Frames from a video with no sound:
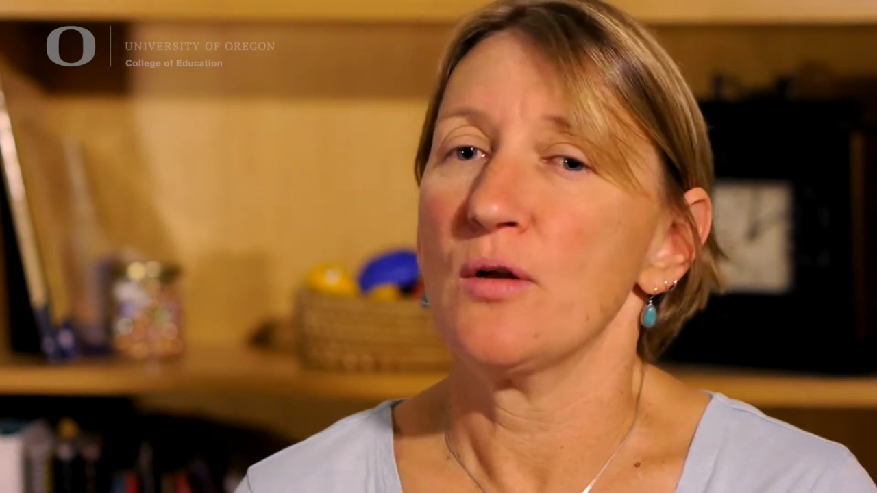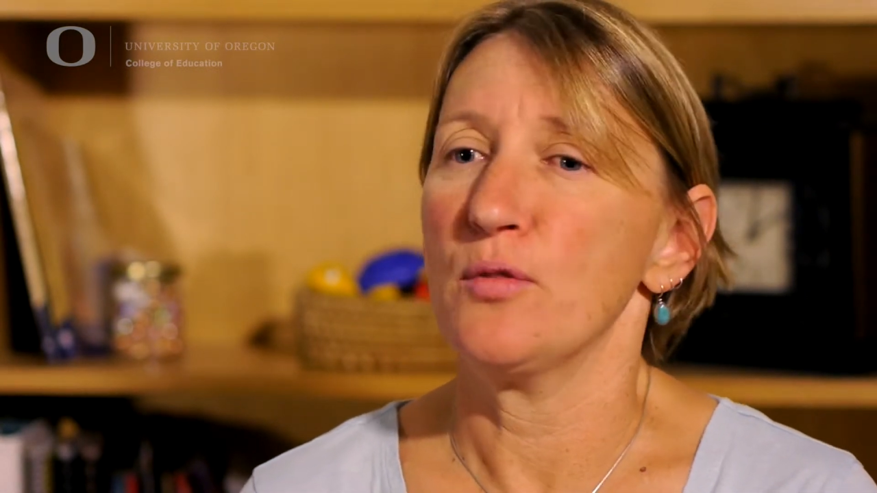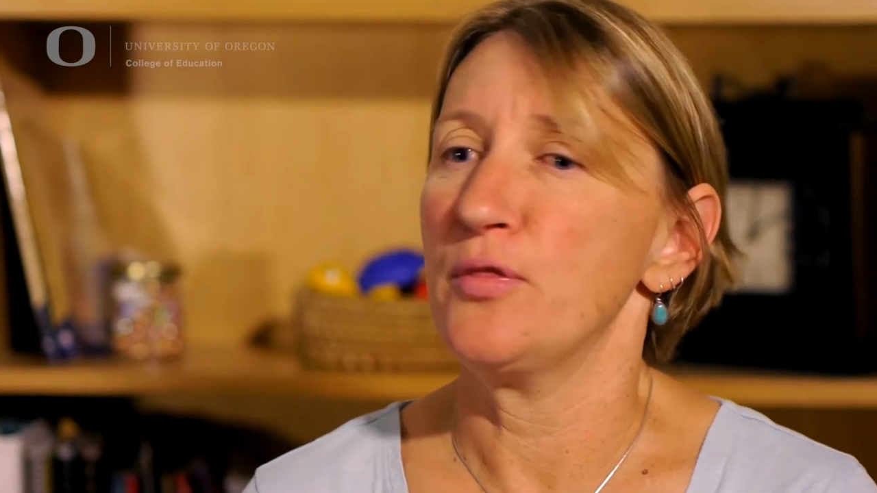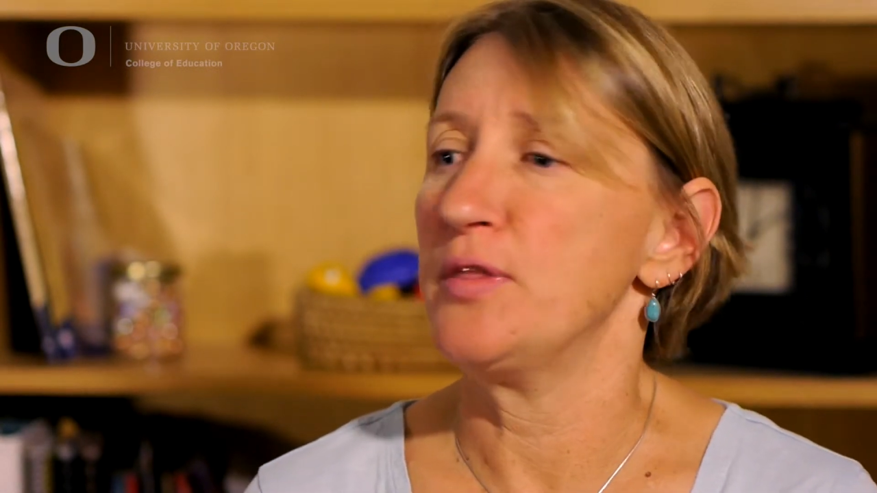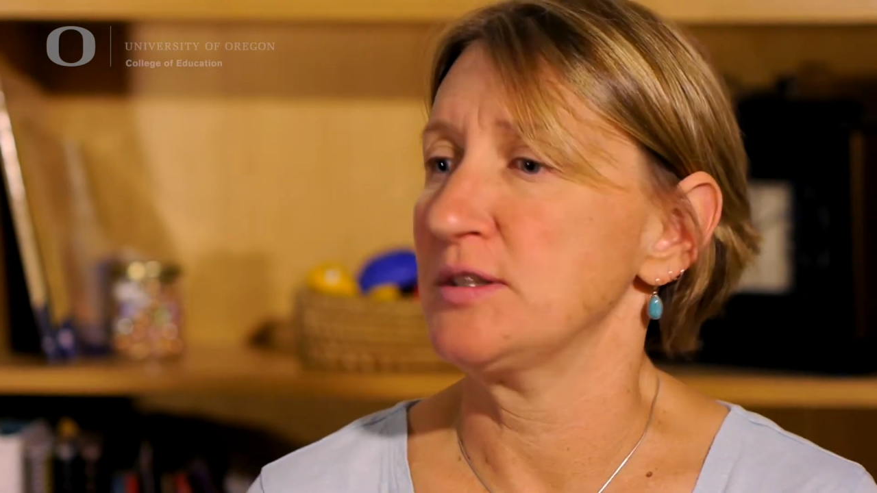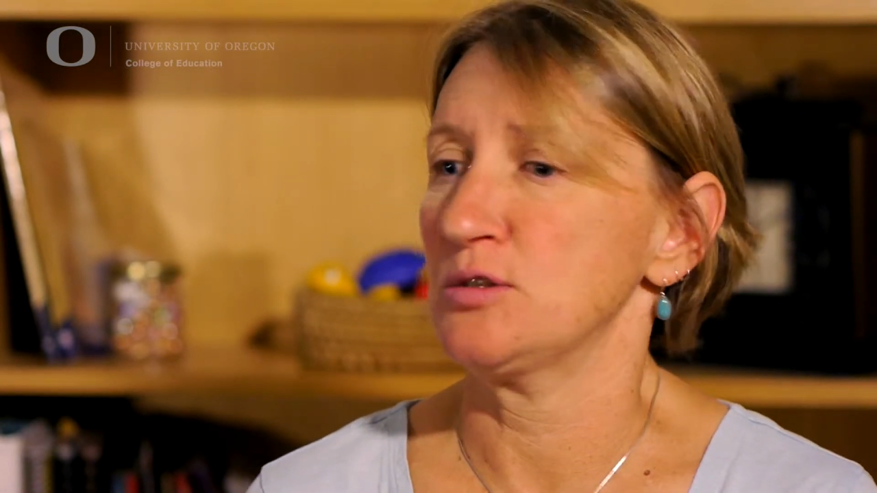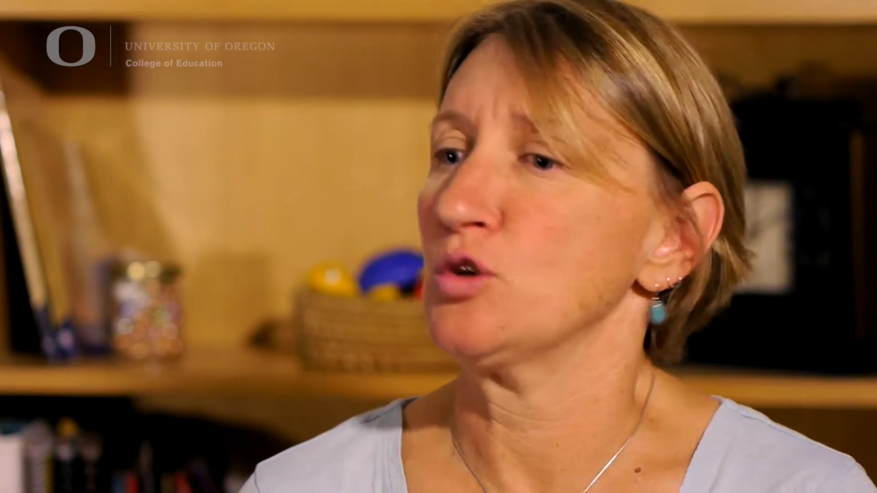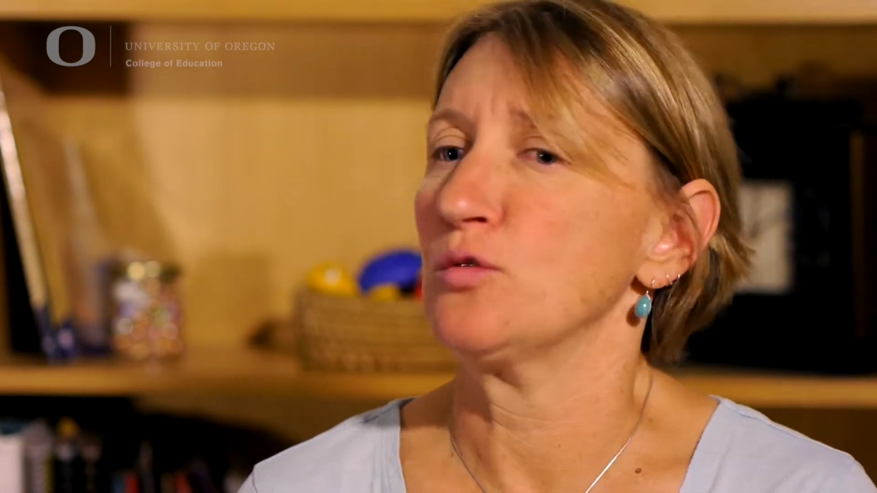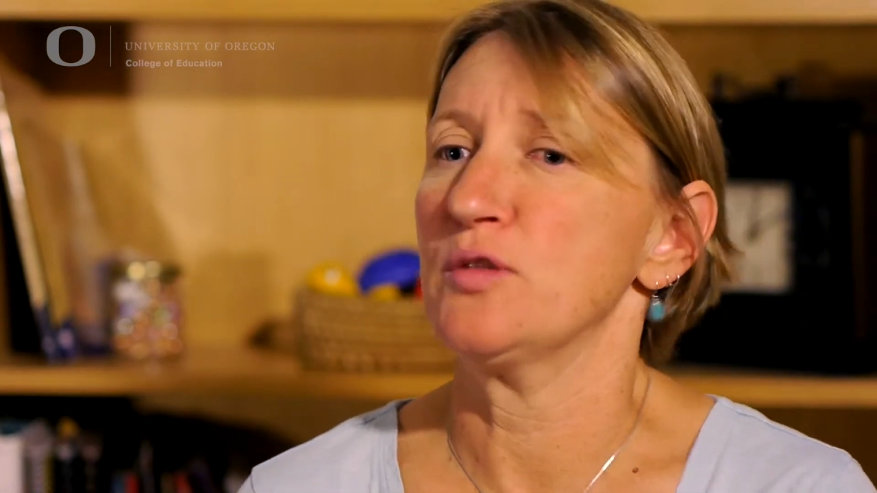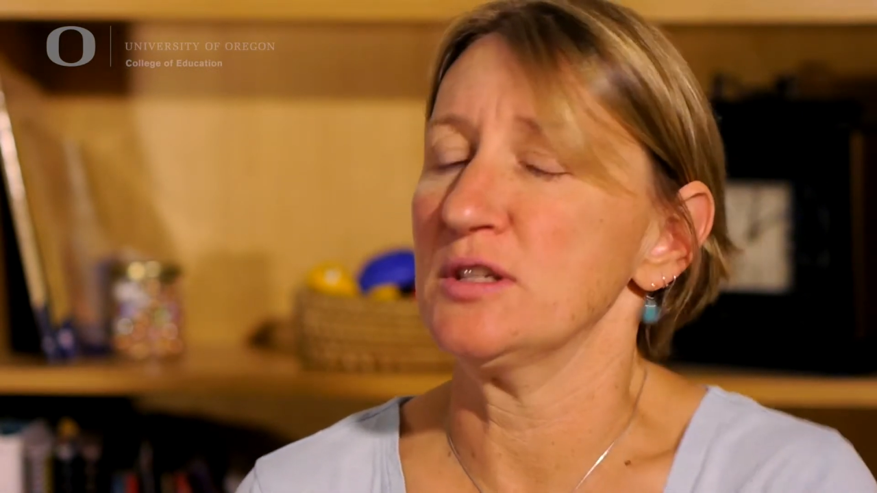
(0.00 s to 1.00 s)

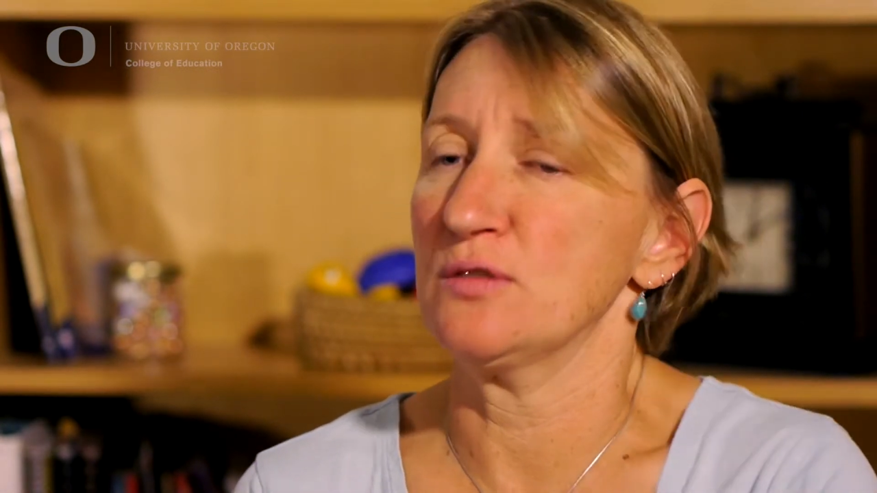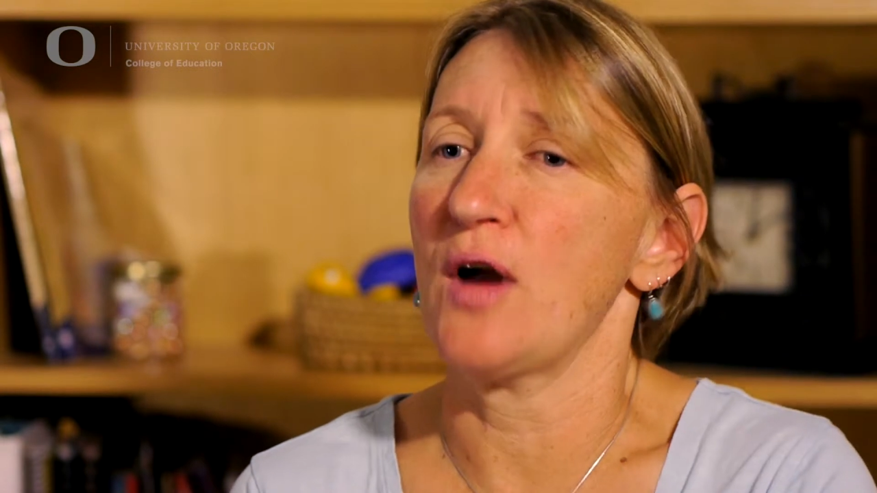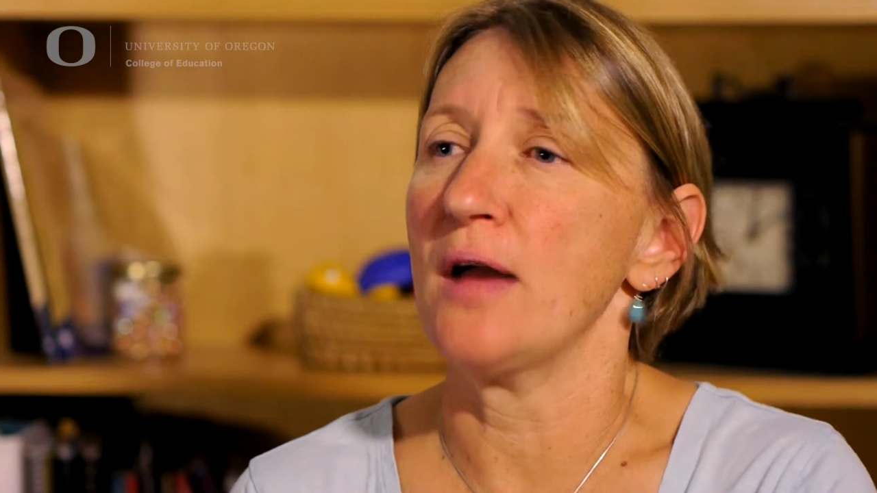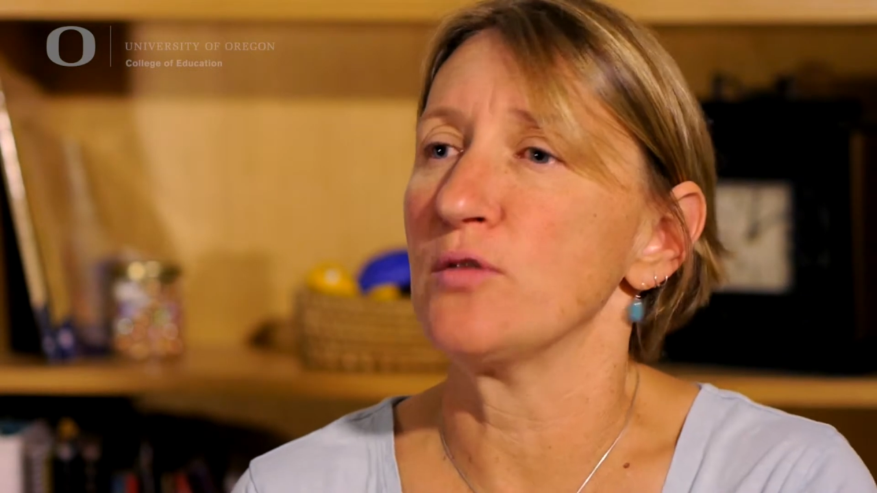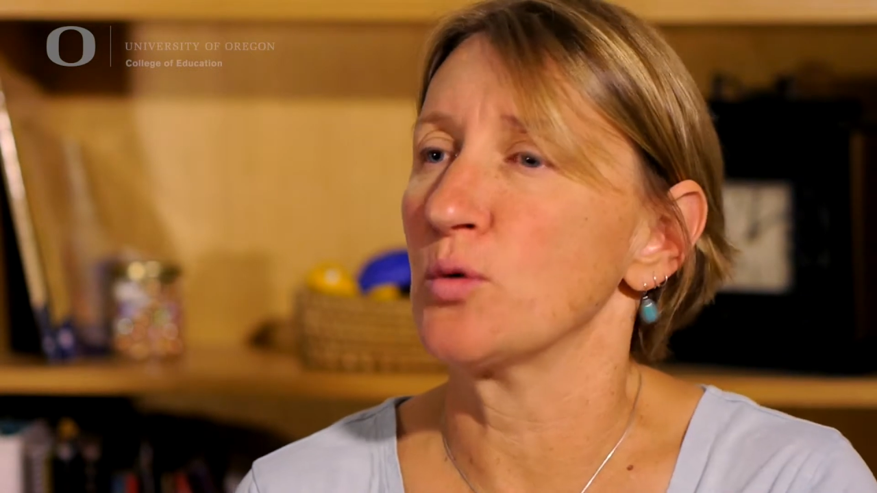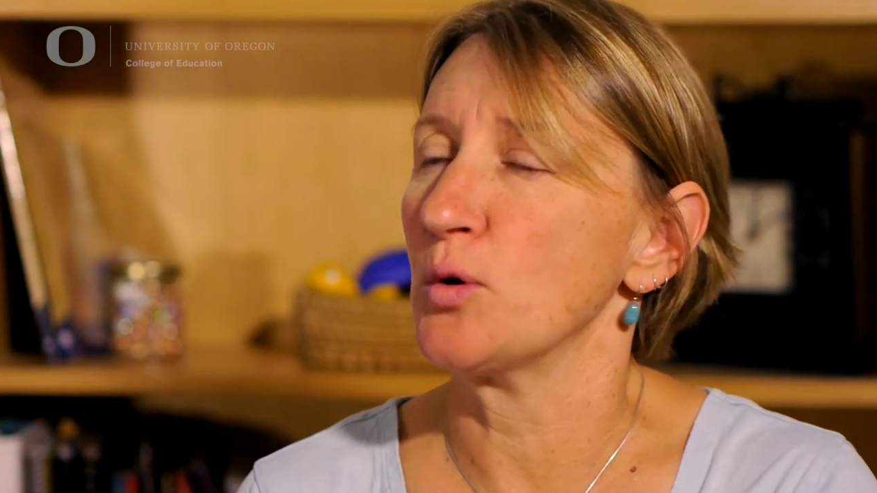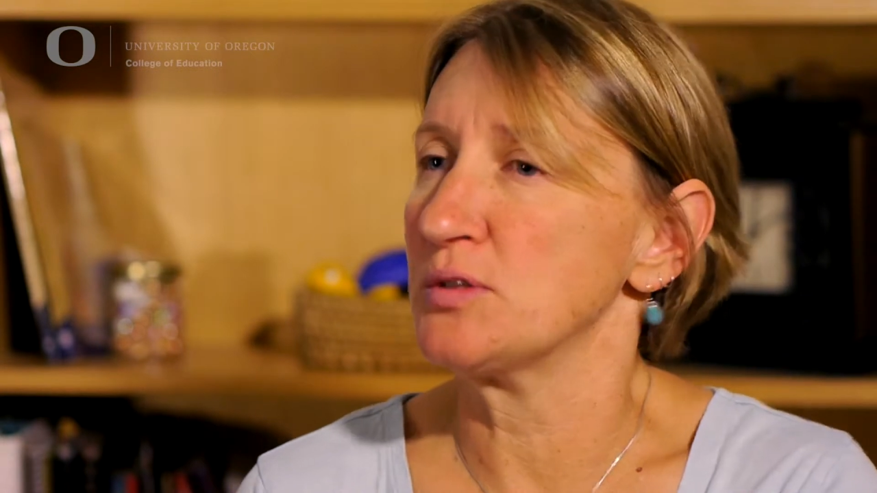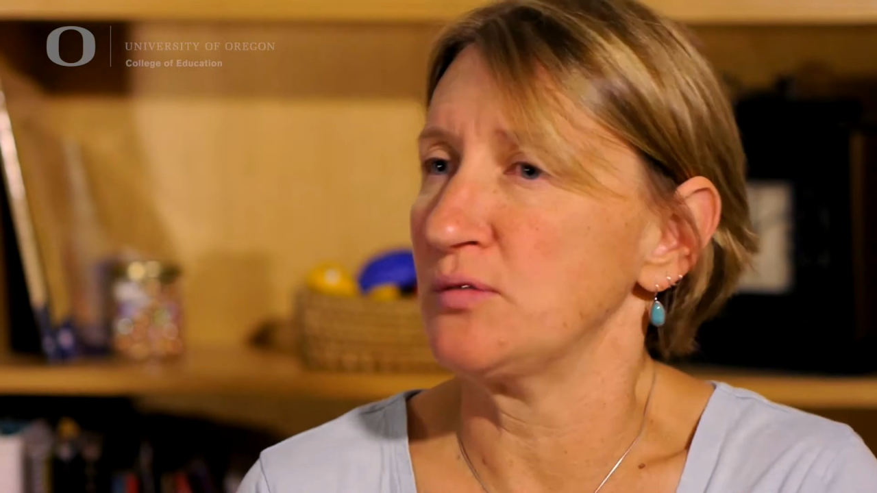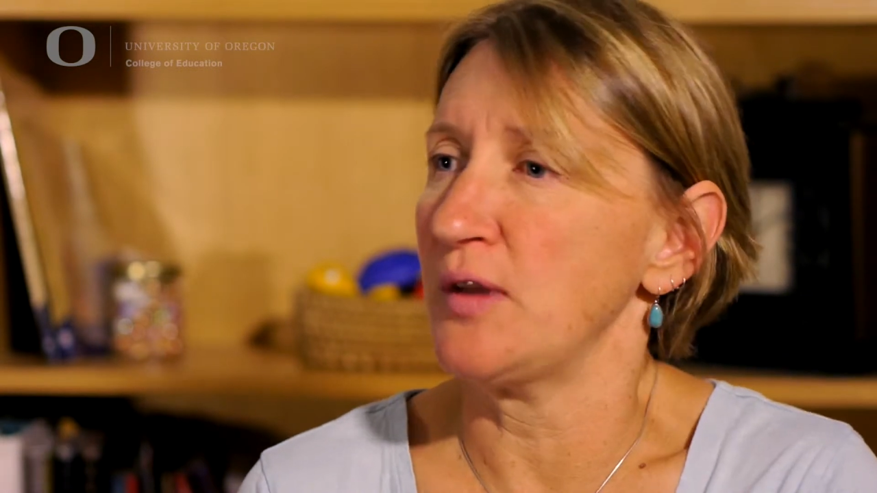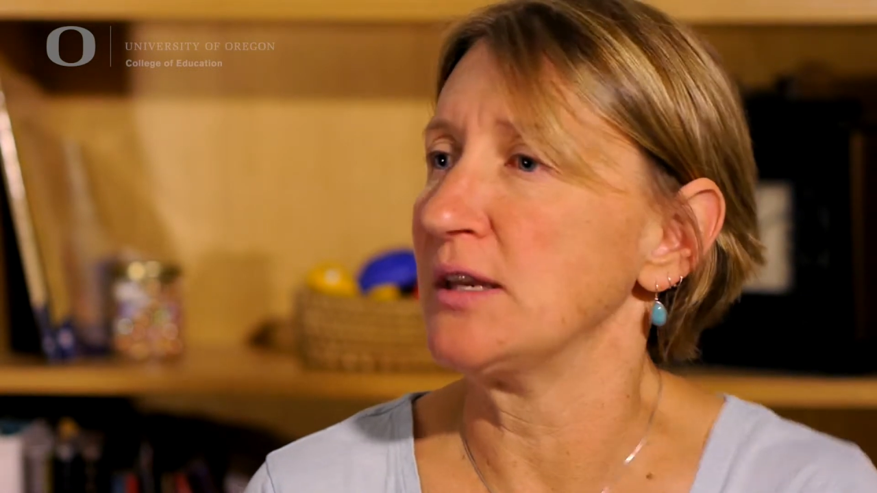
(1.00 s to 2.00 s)
this
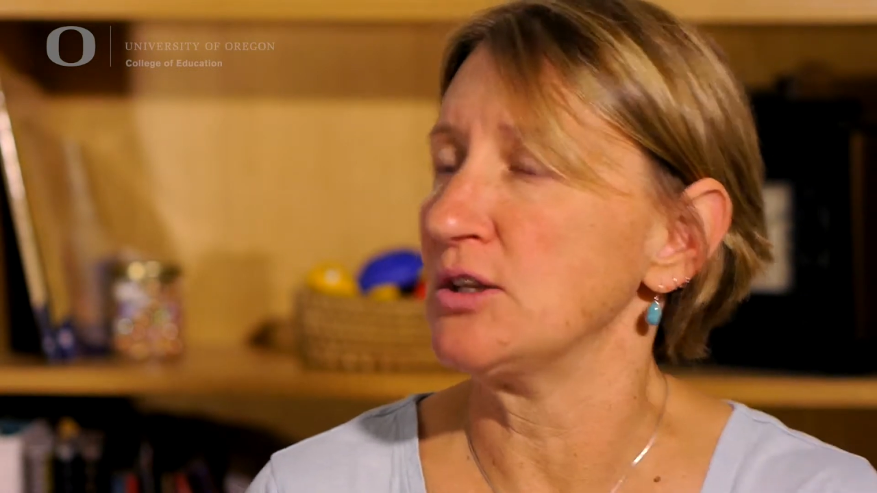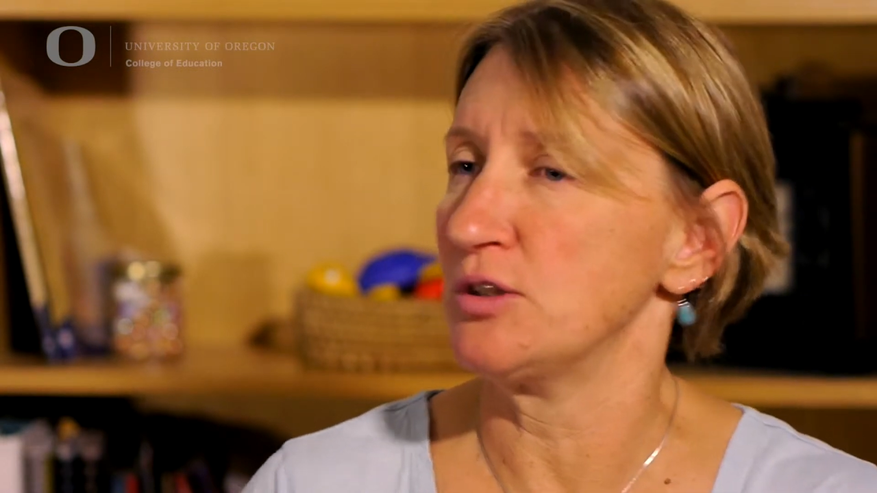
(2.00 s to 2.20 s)
five-year-old's fated